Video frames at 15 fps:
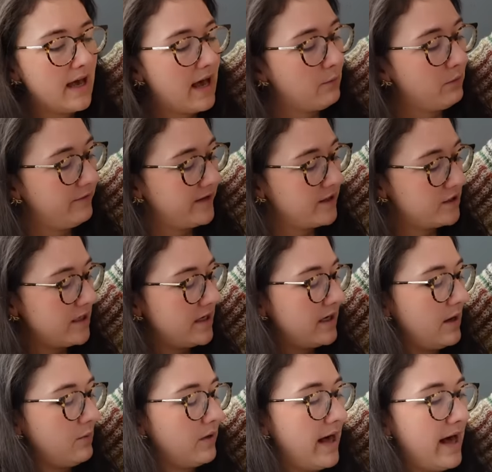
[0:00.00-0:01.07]
I will finish it.
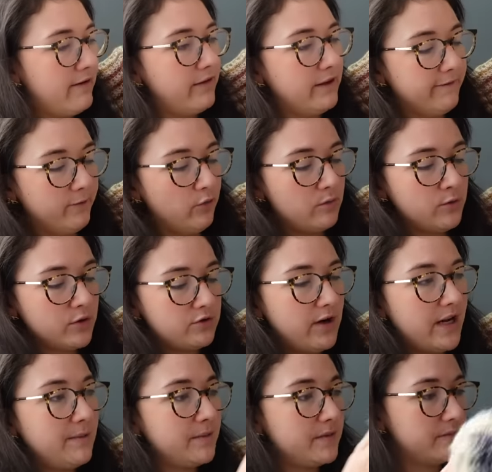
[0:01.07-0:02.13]
It will have like four more
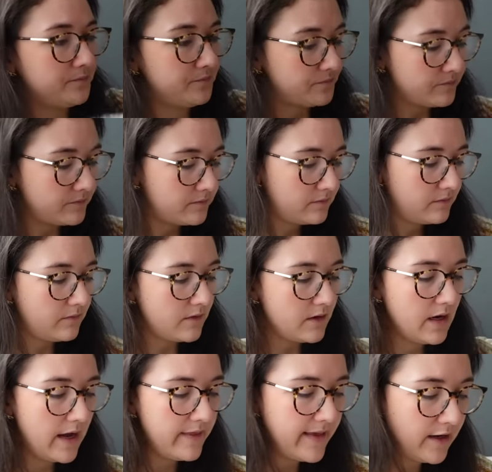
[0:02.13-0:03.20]
stripes,
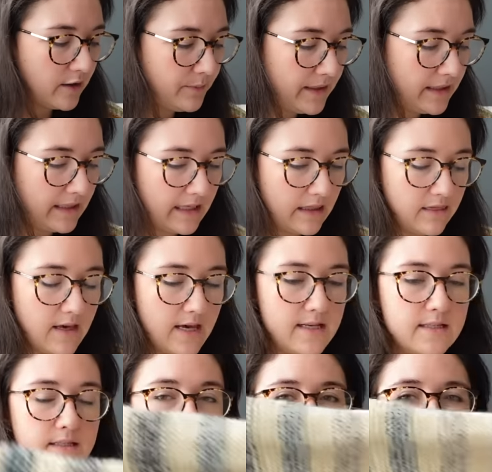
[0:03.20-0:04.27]
and then it'll be like
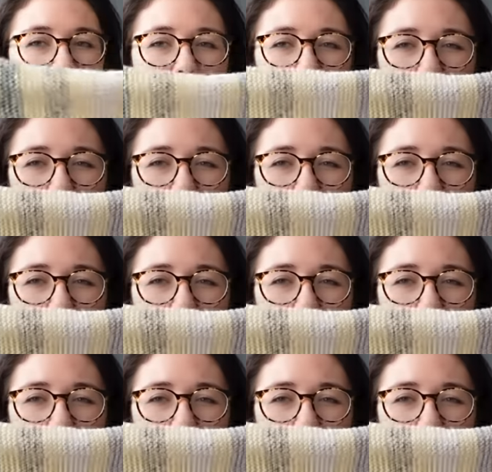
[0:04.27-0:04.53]
this.